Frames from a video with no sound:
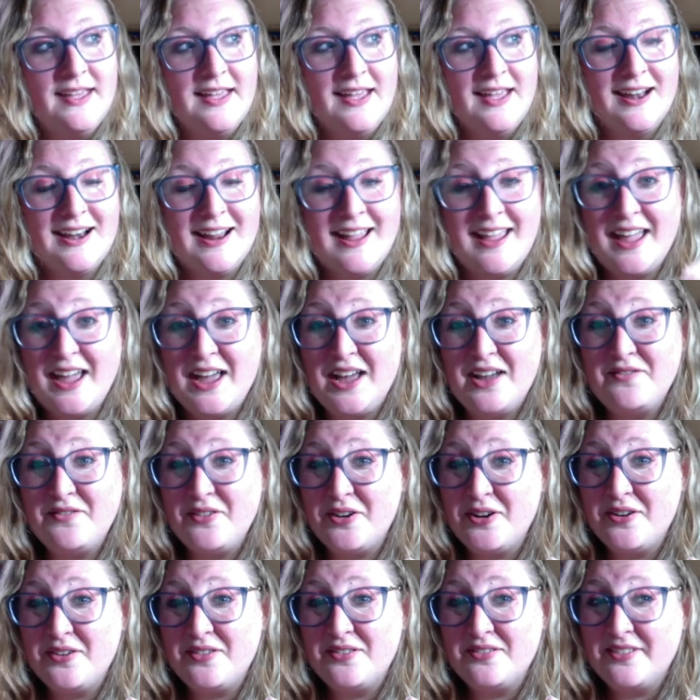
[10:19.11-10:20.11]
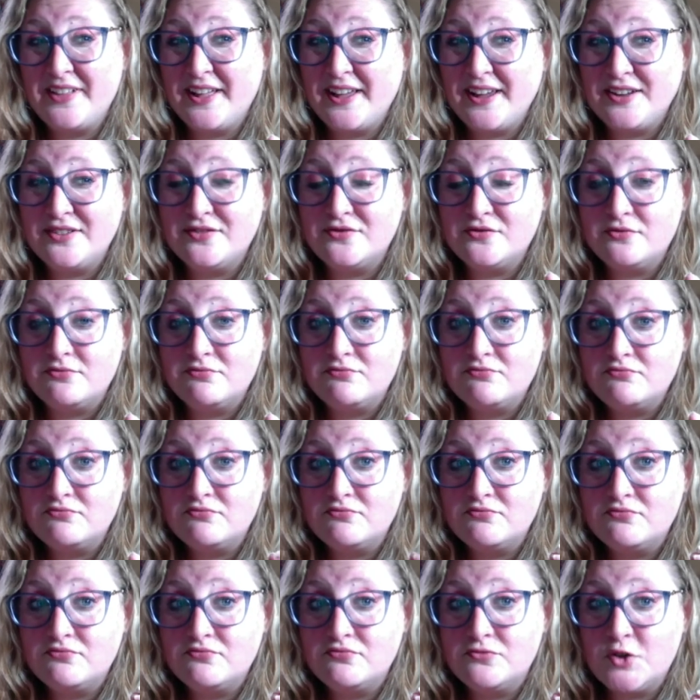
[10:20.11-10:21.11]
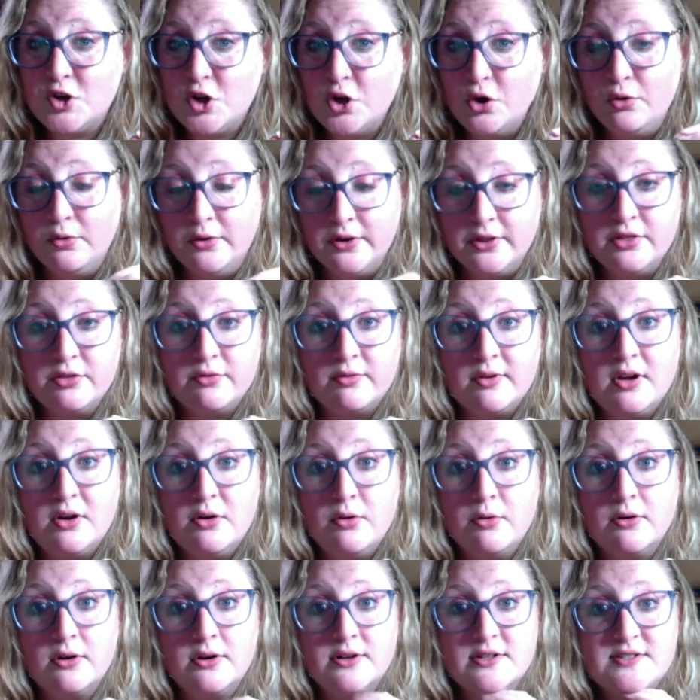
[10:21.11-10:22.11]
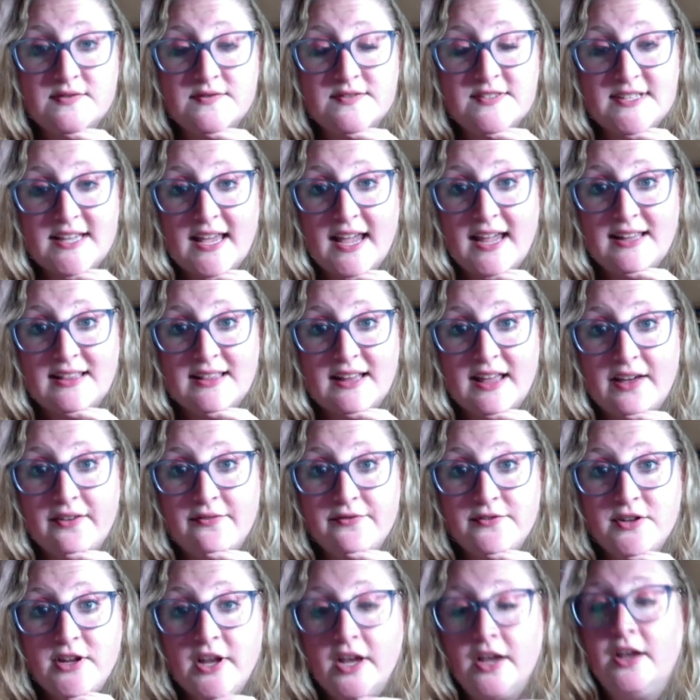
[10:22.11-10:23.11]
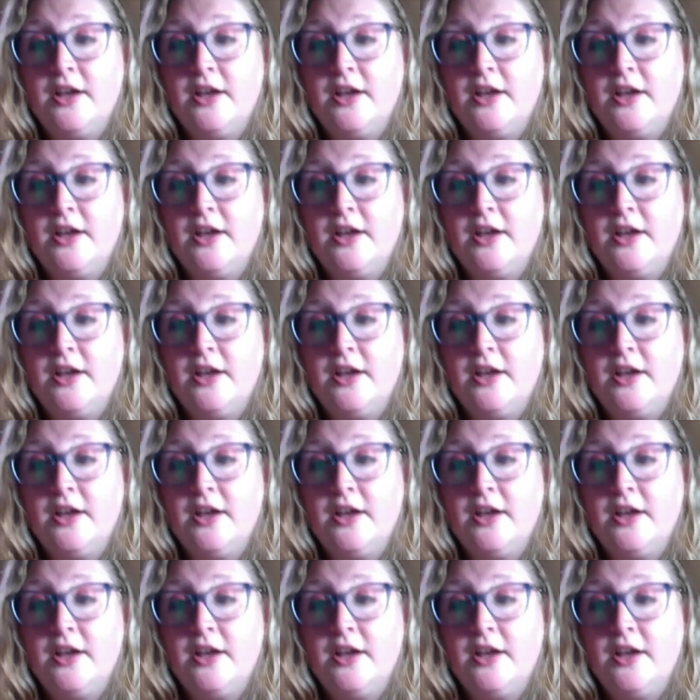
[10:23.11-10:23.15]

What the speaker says: And I have like 2 3/4 of a skein left.